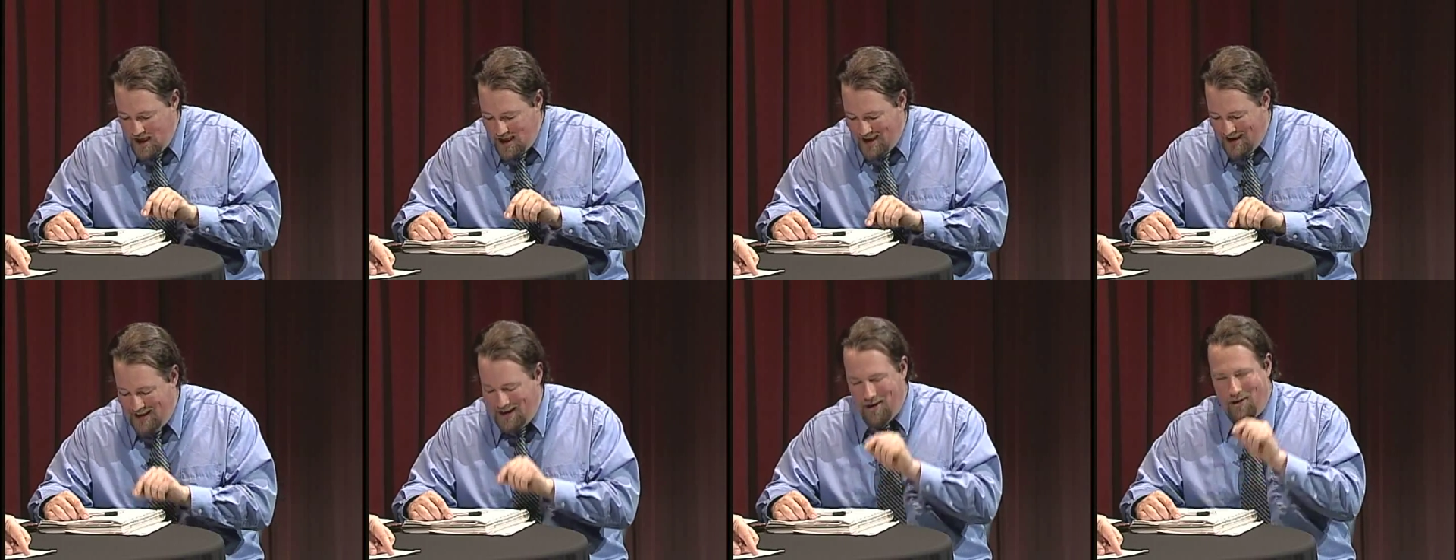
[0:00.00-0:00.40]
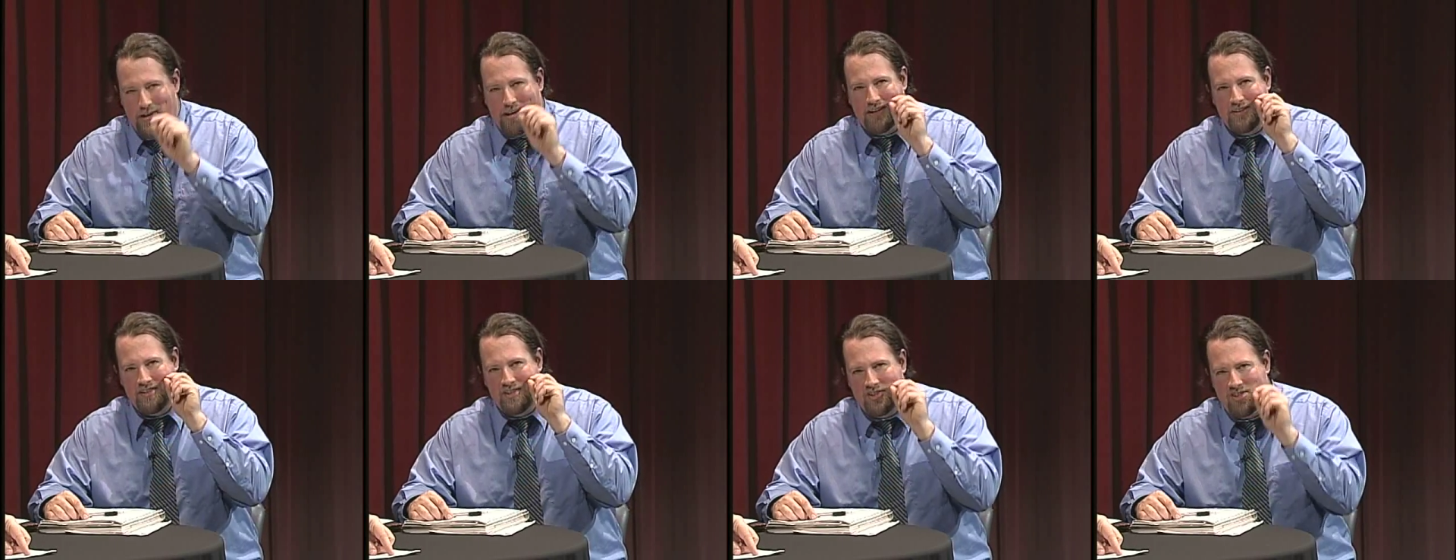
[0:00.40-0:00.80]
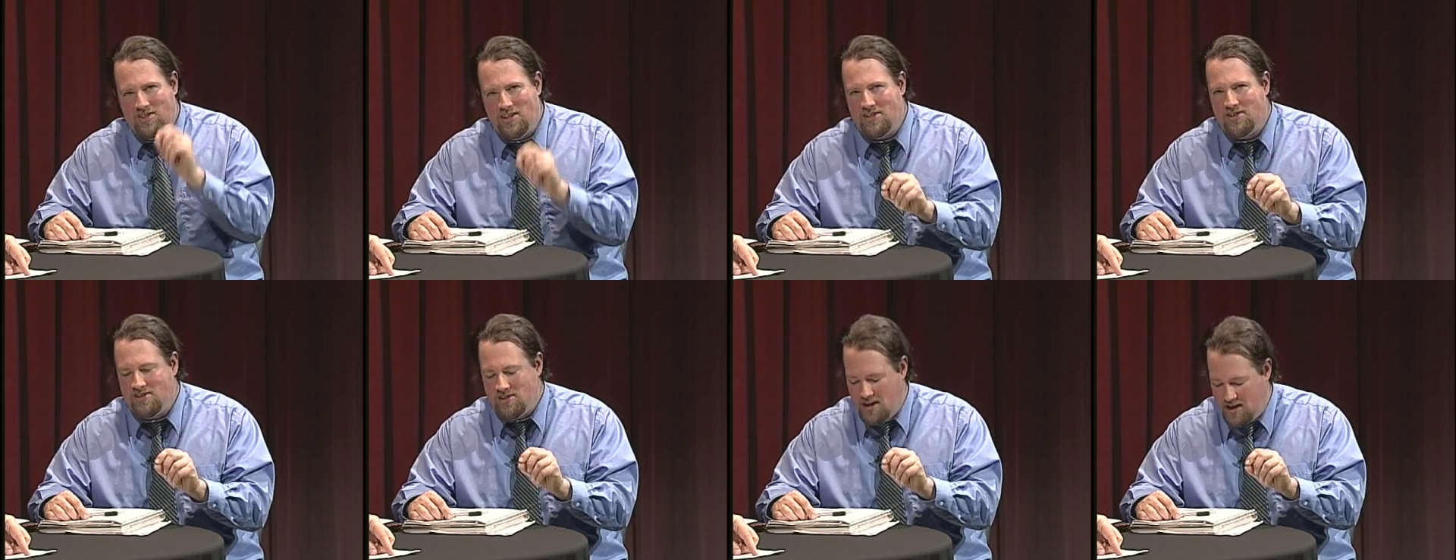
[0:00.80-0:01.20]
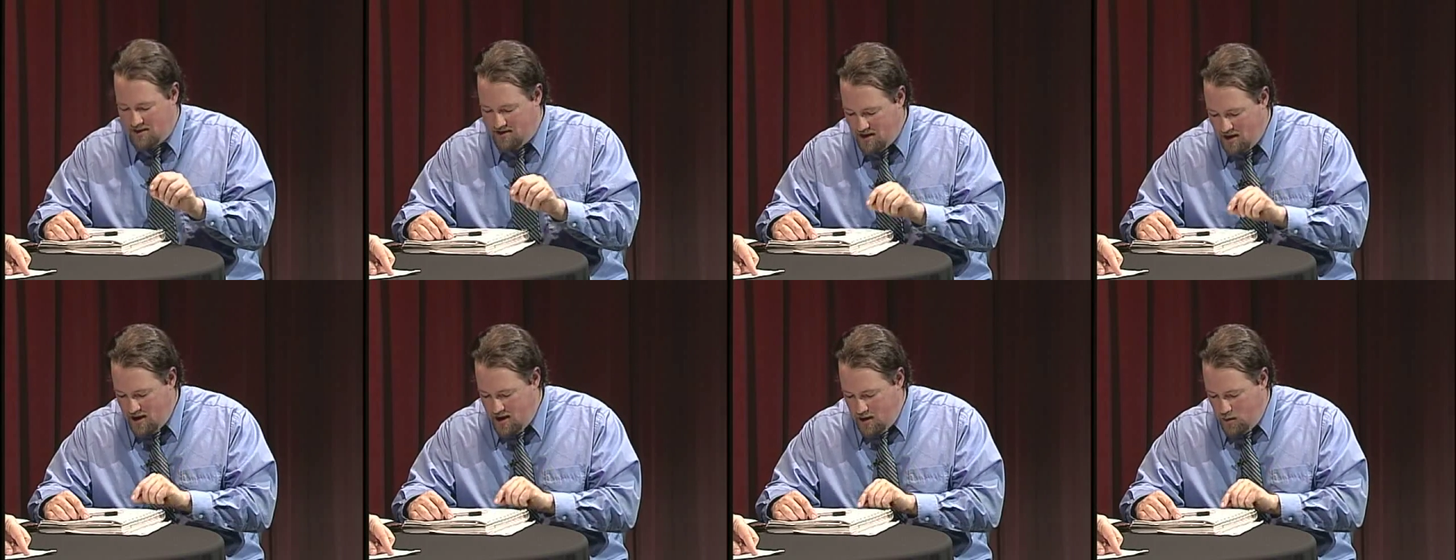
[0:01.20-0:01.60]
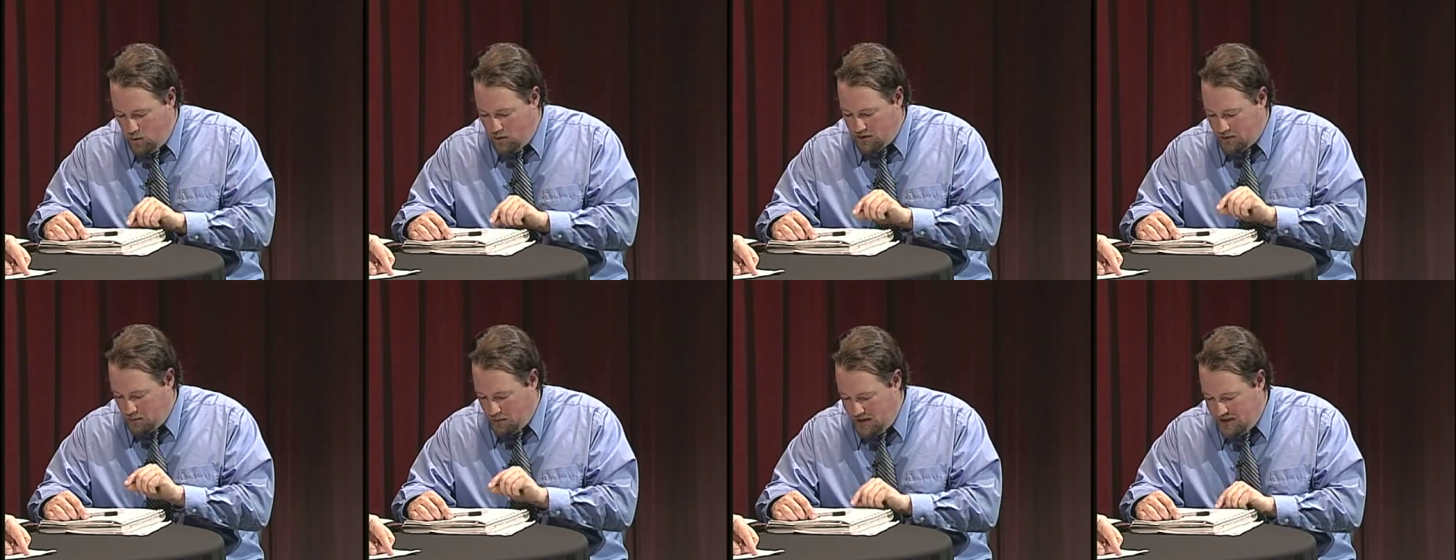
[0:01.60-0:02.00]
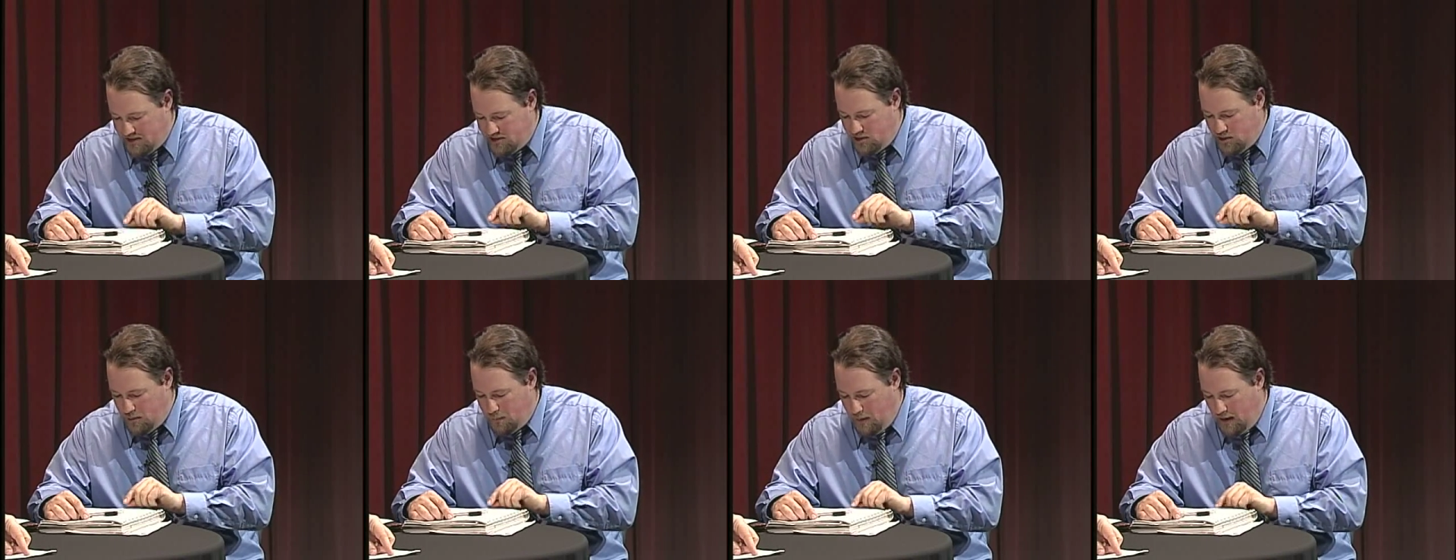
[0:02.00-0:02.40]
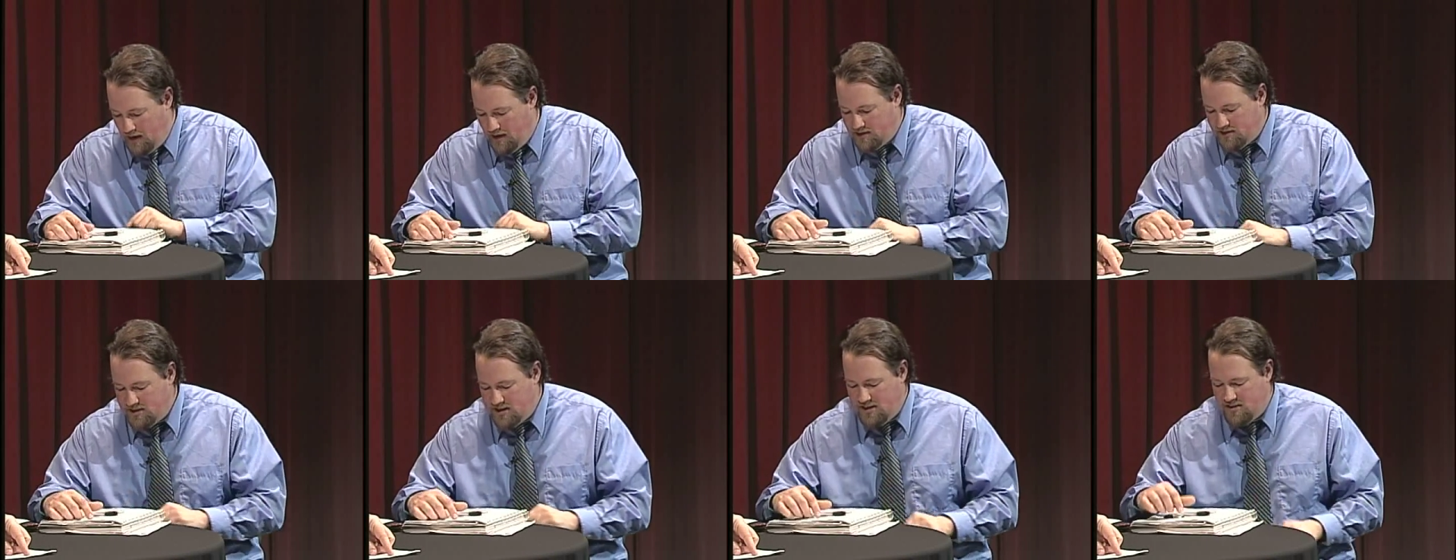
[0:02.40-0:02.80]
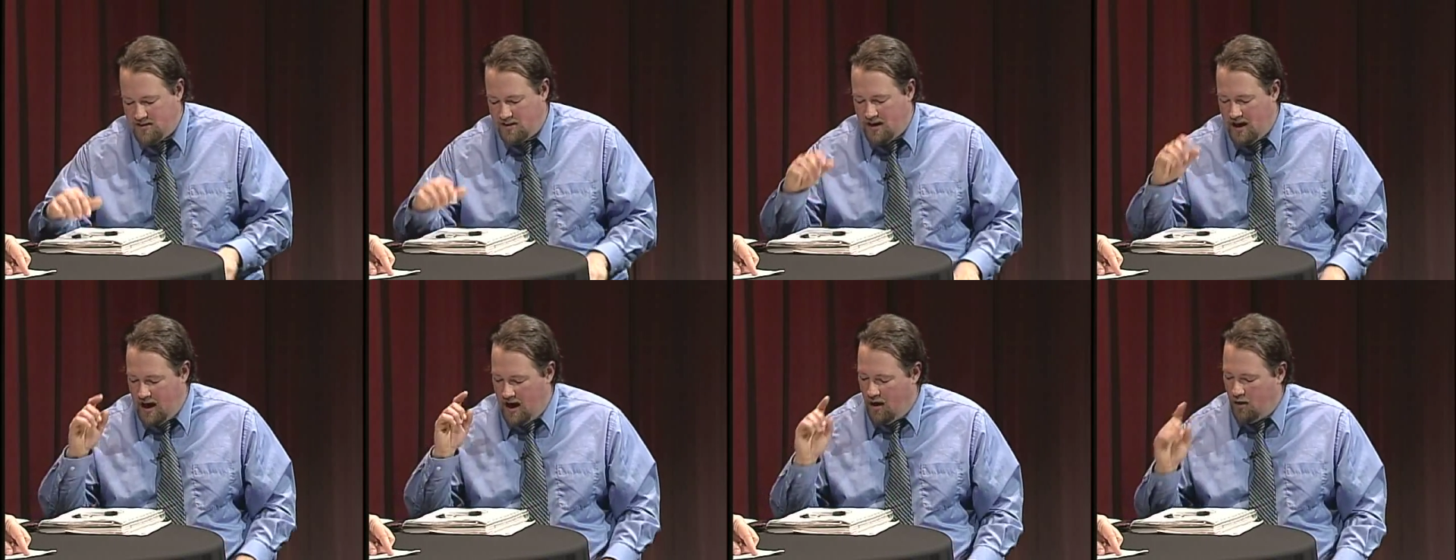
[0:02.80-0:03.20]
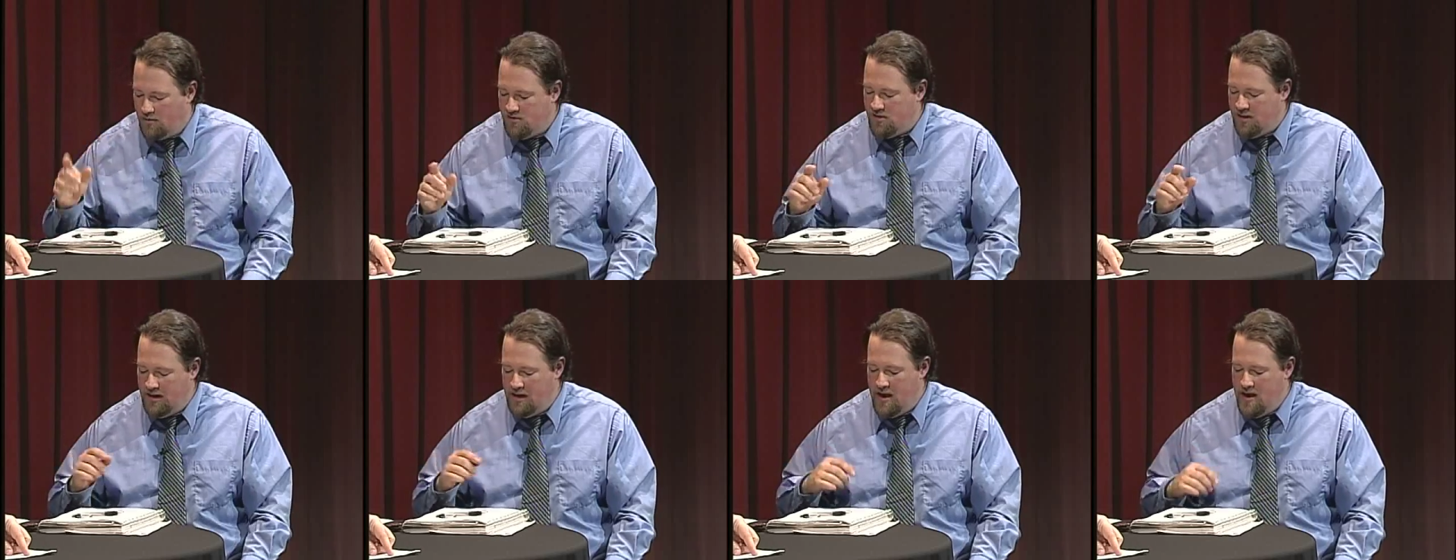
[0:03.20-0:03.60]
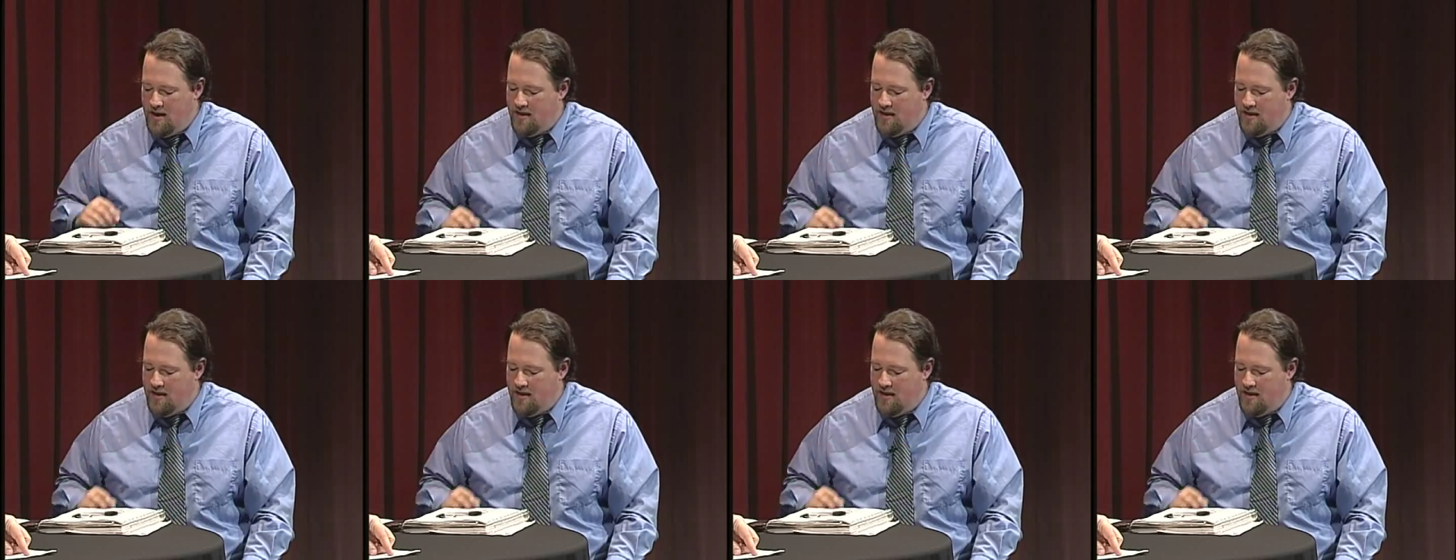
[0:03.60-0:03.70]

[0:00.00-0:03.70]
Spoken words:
and are consistent with regional policies on housing,